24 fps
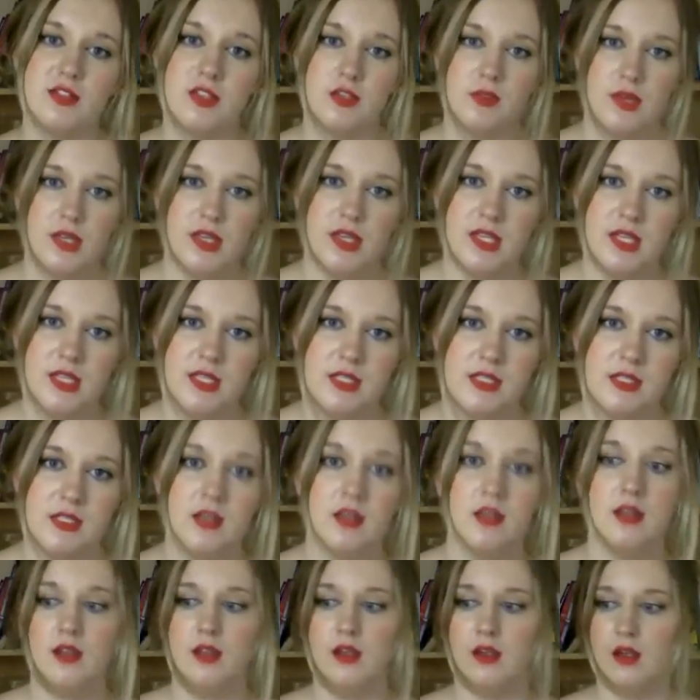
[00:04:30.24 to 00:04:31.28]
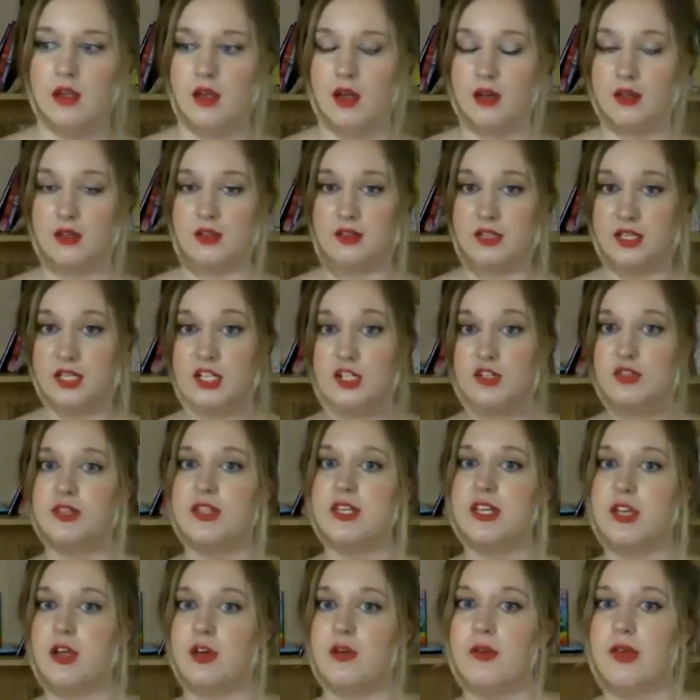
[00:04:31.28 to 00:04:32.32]
doing this are
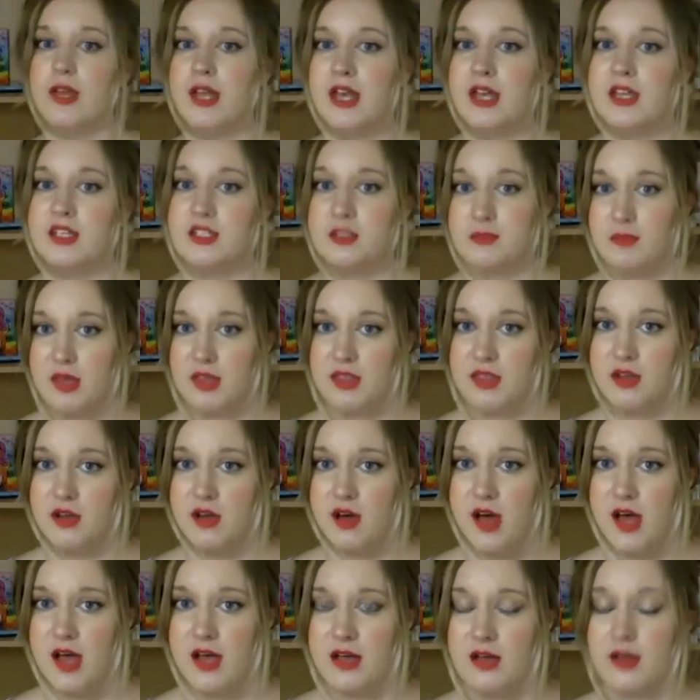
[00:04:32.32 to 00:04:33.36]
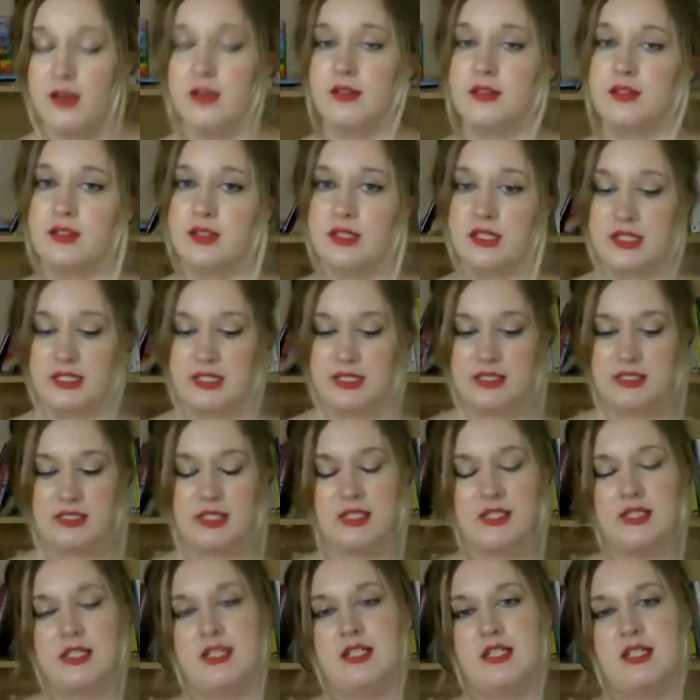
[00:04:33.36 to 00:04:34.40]
literally going out to Mother Gaia,
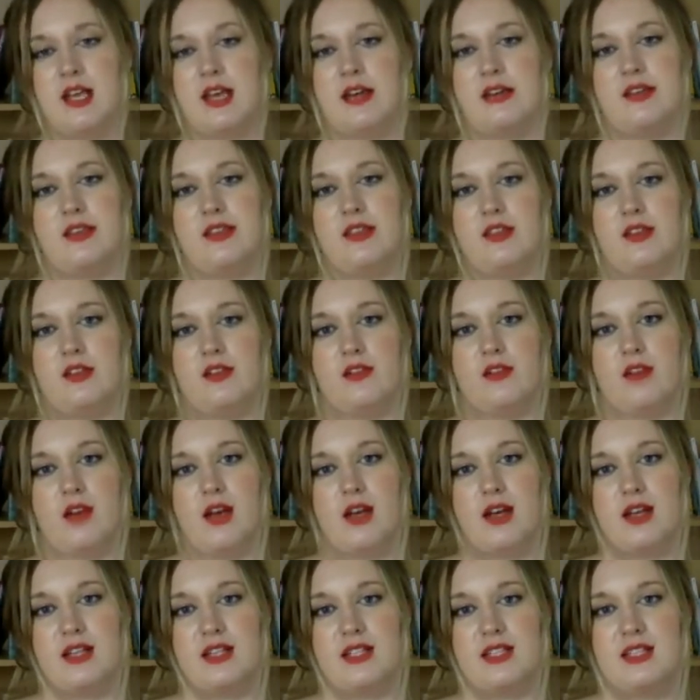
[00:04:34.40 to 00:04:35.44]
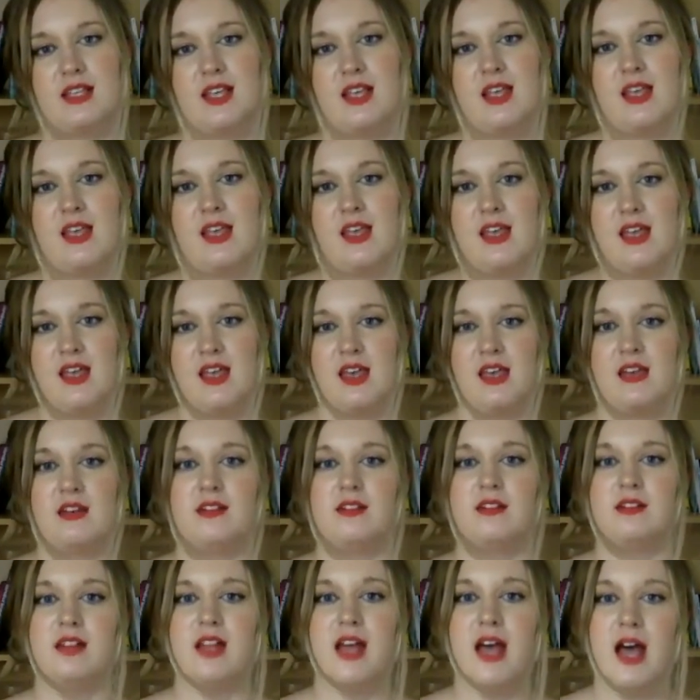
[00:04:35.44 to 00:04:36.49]
sitting down in the grass and
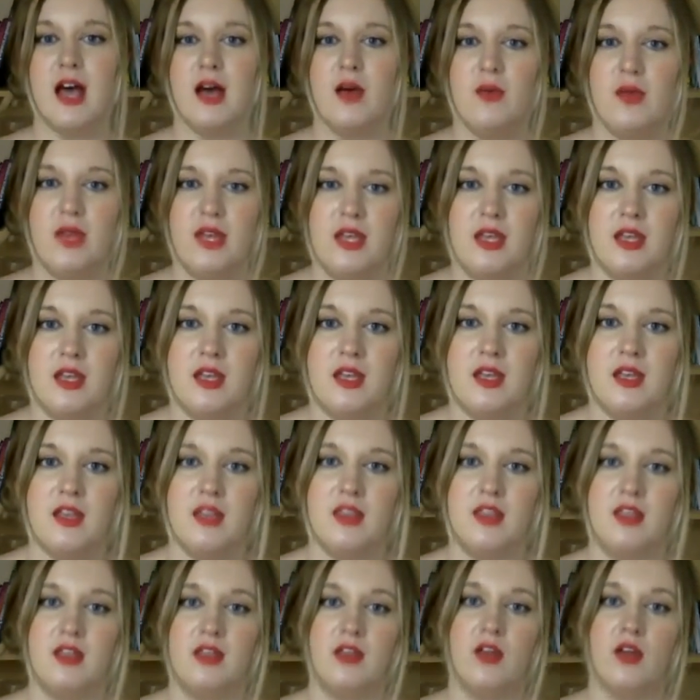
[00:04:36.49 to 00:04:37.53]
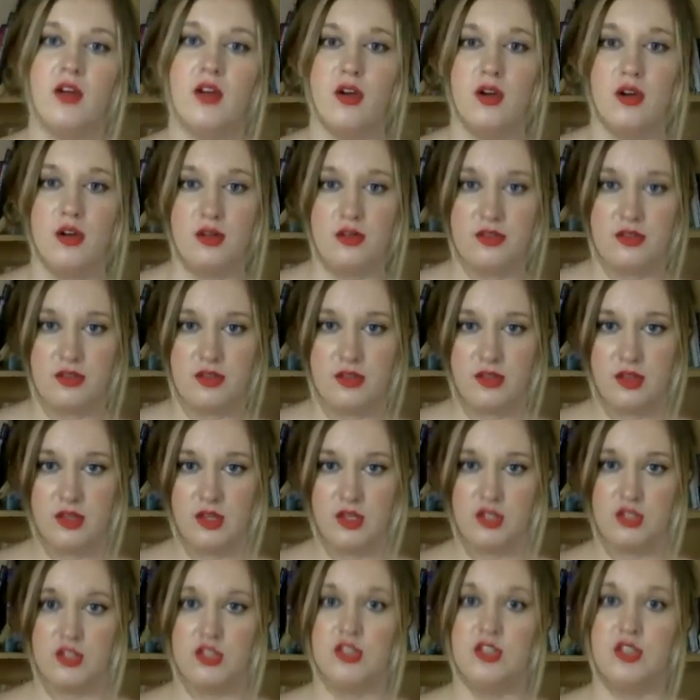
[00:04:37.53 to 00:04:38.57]
allowing the earth
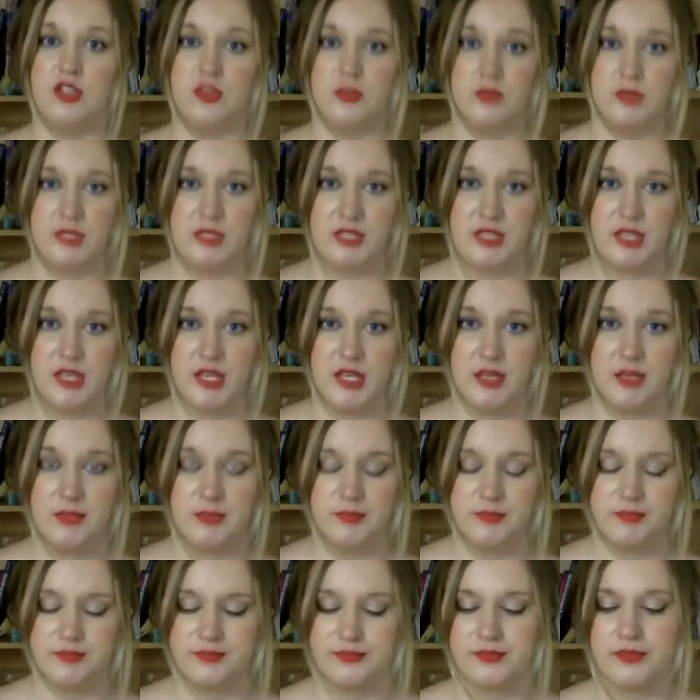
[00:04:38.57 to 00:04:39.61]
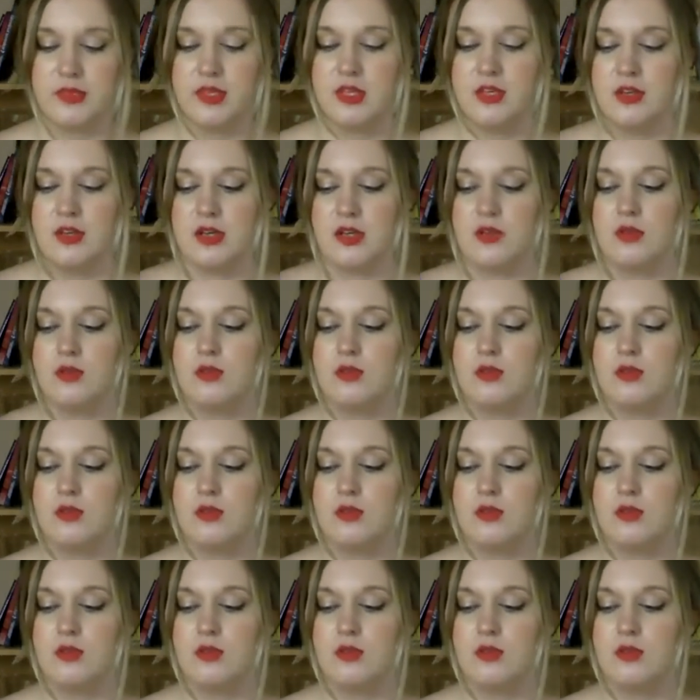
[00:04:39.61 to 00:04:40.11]
to do its thing. You can